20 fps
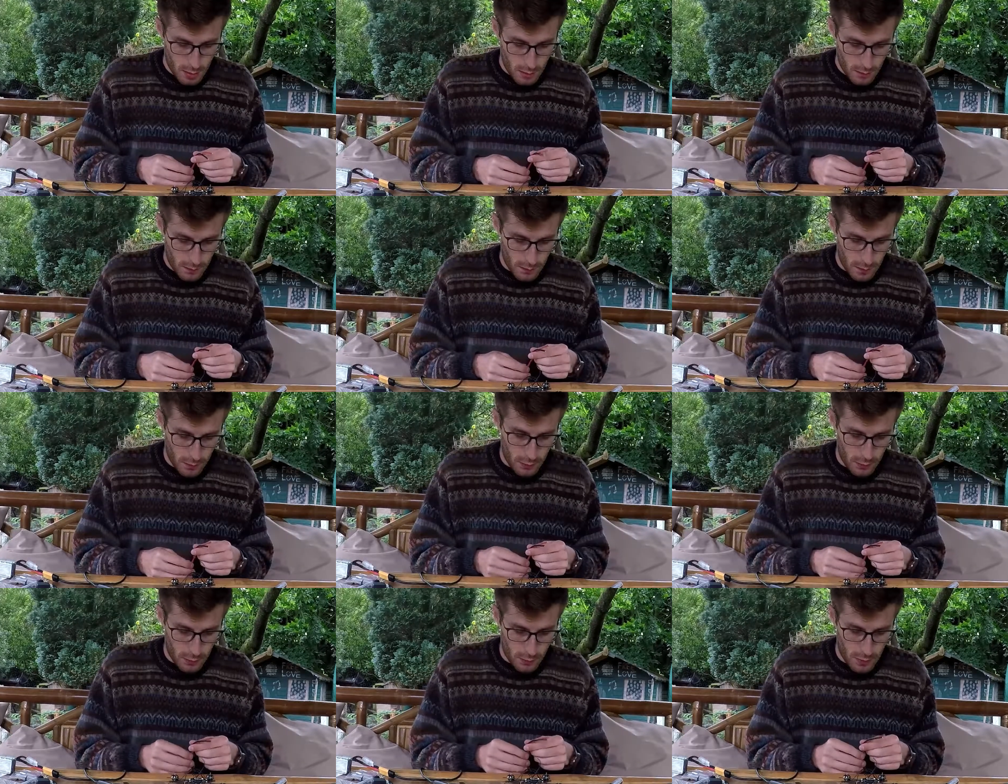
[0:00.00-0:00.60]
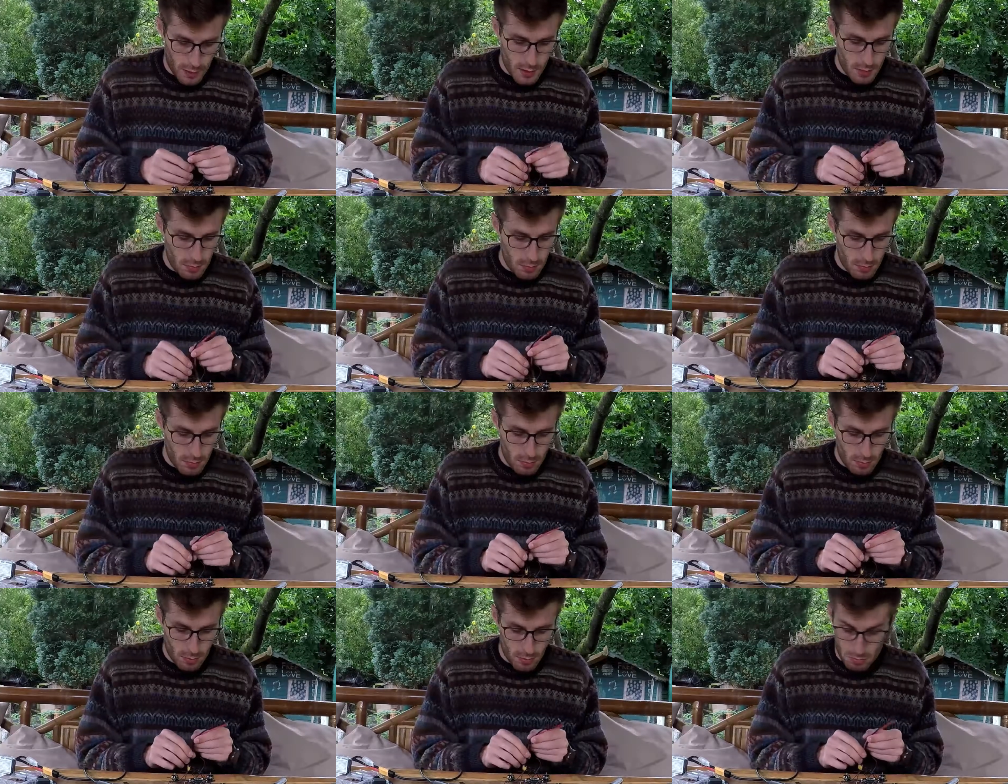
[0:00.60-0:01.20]
If there is a reason,
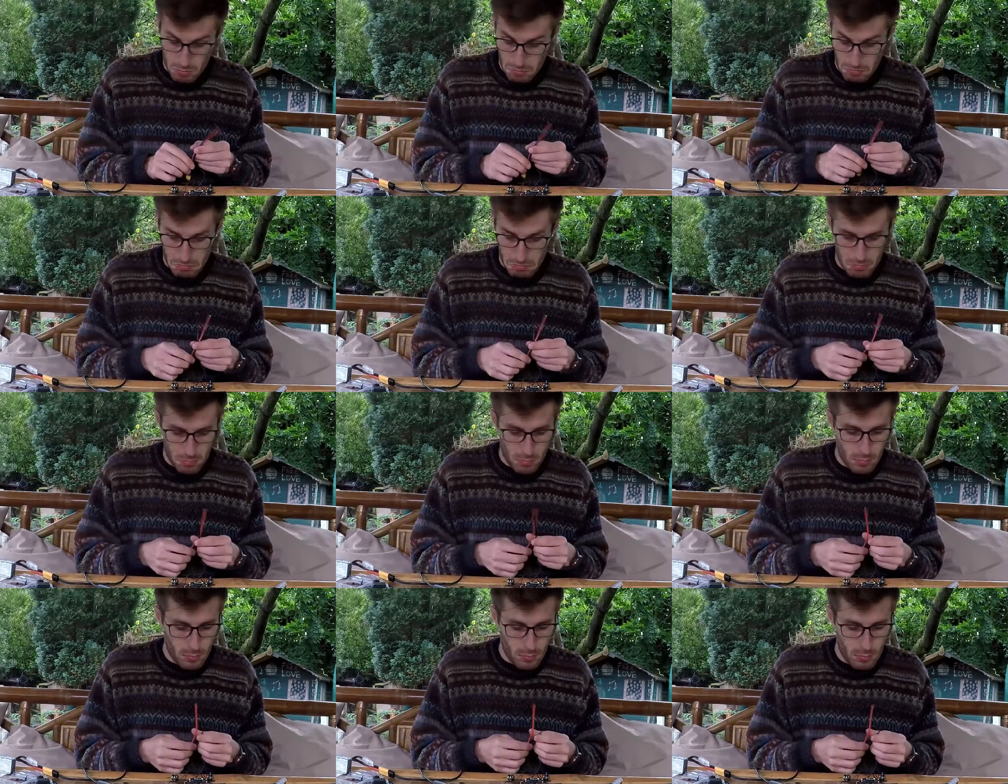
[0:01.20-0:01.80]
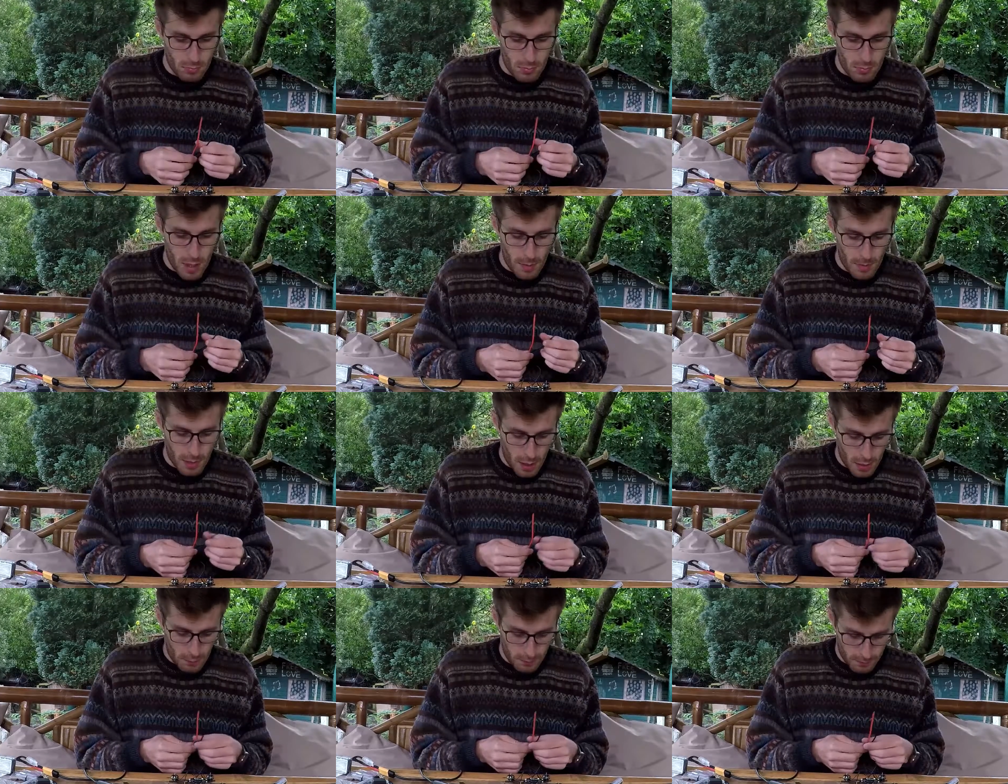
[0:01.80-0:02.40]
let me
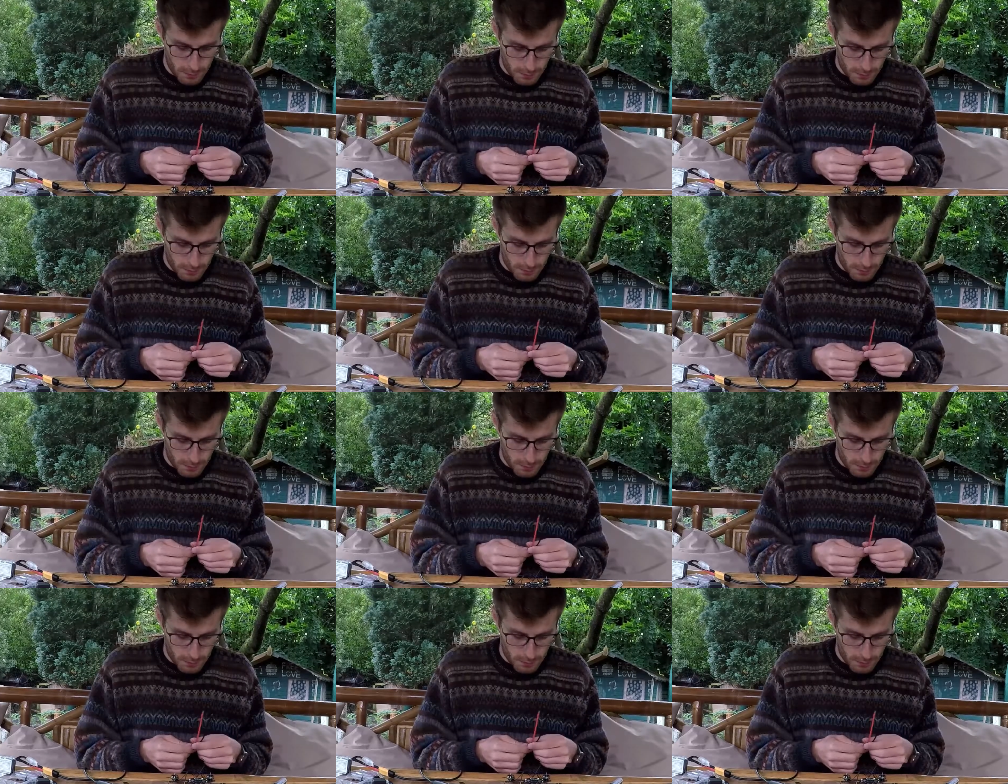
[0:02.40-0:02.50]
know.